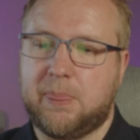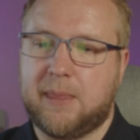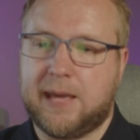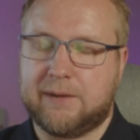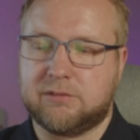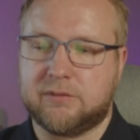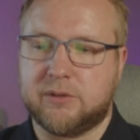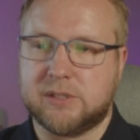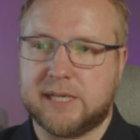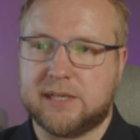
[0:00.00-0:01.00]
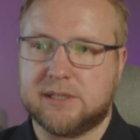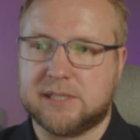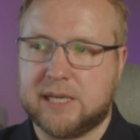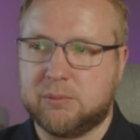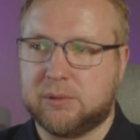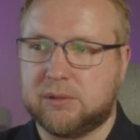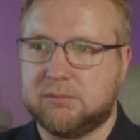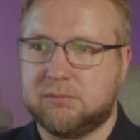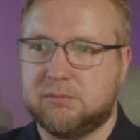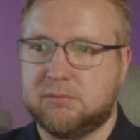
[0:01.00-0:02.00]
After a few seconds, it will
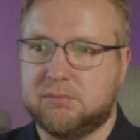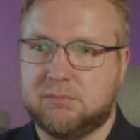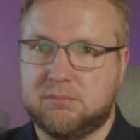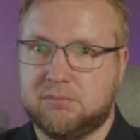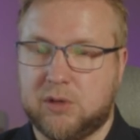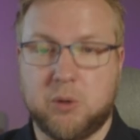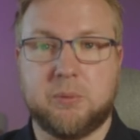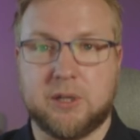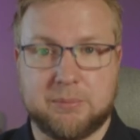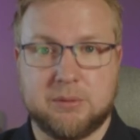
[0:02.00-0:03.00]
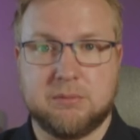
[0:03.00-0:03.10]
open up